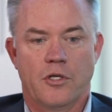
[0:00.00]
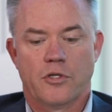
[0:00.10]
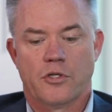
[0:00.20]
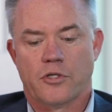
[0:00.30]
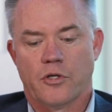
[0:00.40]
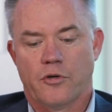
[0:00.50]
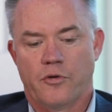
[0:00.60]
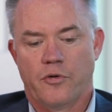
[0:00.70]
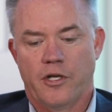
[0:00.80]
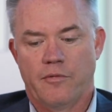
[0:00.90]

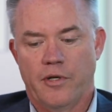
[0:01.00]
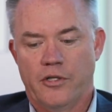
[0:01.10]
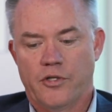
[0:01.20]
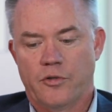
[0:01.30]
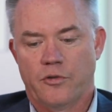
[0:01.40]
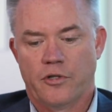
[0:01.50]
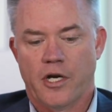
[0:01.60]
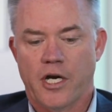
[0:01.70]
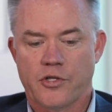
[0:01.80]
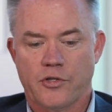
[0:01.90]
So in middle school and
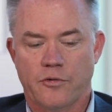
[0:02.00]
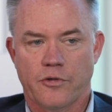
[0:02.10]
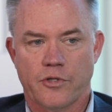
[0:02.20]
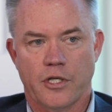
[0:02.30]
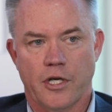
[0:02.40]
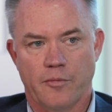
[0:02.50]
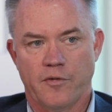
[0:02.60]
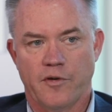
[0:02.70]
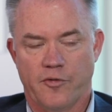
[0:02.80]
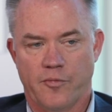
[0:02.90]
high school, there's a number of
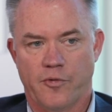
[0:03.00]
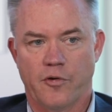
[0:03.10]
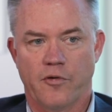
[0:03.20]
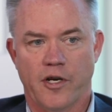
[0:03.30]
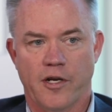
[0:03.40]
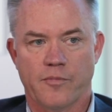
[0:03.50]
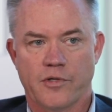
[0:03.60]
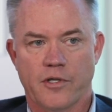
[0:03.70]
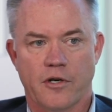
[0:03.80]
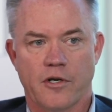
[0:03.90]
different programs
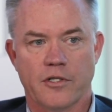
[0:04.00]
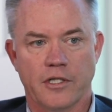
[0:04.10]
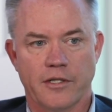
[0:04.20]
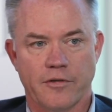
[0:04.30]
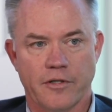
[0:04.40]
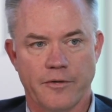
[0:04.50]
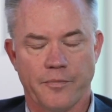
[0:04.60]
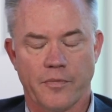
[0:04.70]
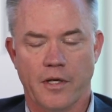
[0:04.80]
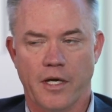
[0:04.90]
that are delivered,
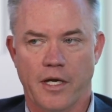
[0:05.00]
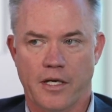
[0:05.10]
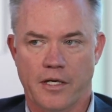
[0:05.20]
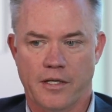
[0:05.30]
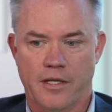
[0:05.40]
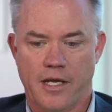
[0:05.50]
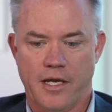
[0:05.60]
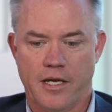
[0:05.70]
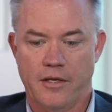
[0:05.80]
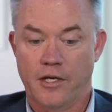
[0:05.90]
and
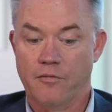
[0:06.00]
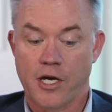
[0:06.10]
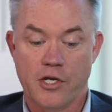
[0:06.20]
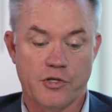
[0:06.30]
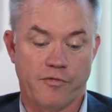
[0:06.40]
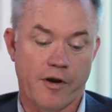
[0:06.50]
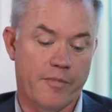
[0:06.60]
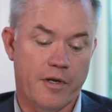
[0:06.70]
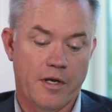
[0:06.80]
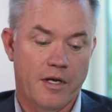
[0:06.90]
they range from
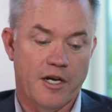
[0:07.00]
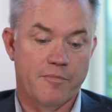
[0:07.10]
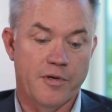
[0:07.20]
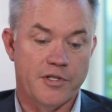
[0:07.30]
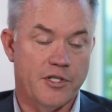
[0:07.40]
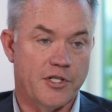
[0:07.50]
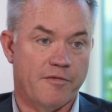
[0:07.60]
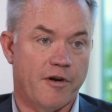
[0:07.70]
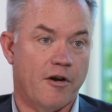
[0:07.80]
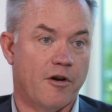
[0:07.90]
a business
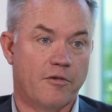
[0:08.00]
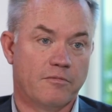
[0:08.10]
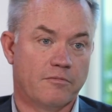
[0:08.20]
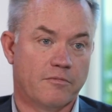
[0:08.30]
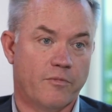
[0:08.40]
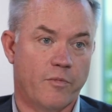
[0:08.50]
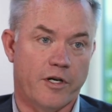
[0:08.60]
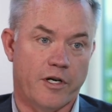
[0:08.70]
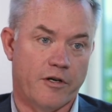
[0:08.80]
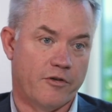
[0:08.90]
of our own,
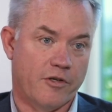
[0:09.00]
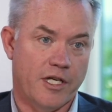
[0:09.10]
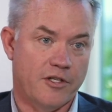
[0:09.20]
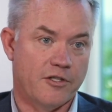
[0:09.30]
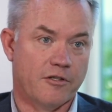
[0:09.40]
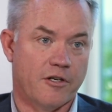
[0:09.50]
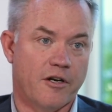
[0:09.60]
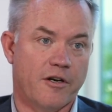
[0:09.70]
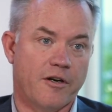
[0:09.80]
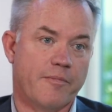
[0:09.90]
where kids
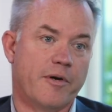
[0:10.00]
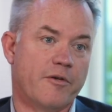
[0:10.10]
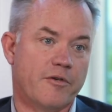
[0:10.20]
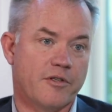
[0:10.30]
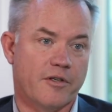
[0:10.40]
learn about